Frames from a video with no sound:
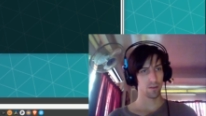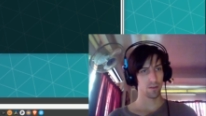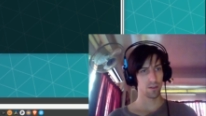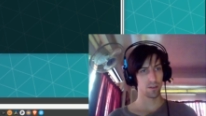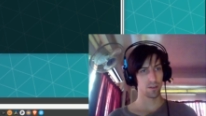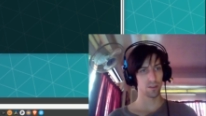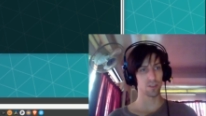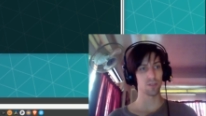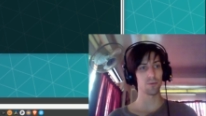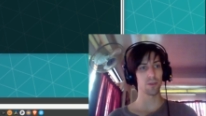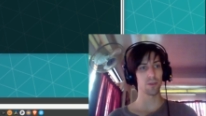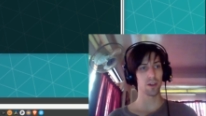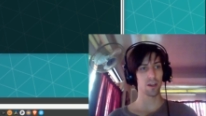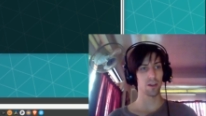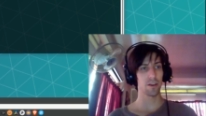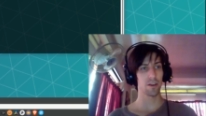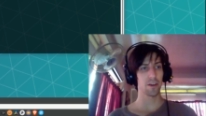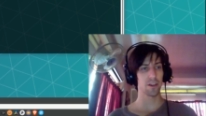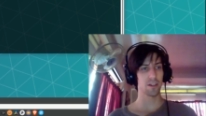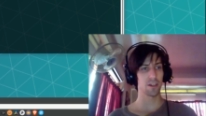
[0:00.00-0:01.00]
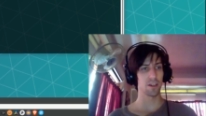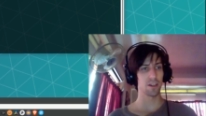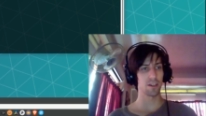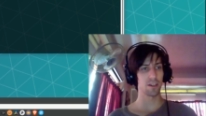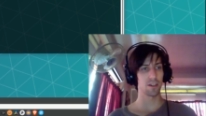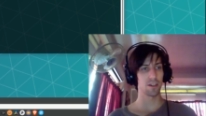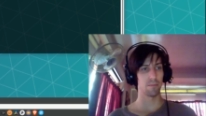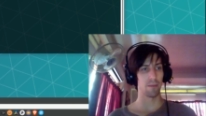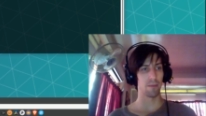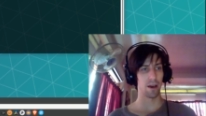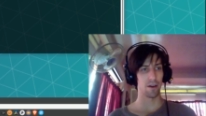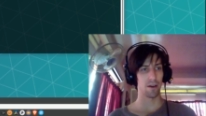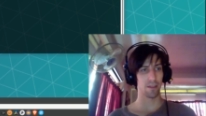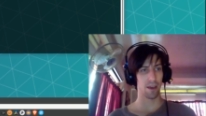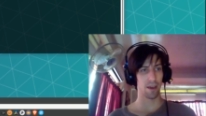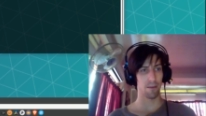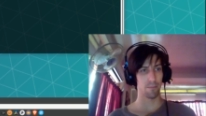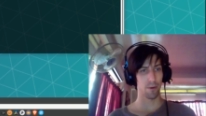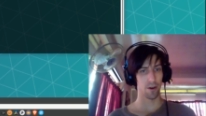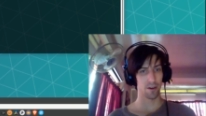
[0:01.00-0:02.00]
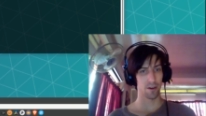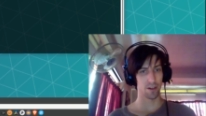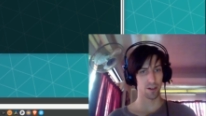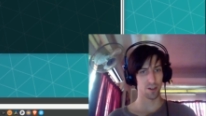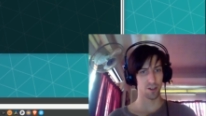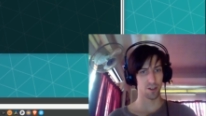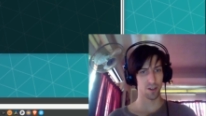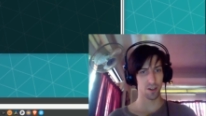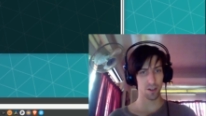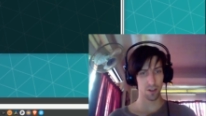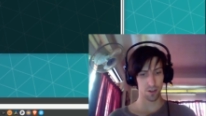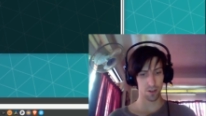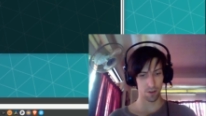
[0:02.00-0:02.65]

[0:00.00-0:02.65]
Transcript: So we're going to need to mount that partition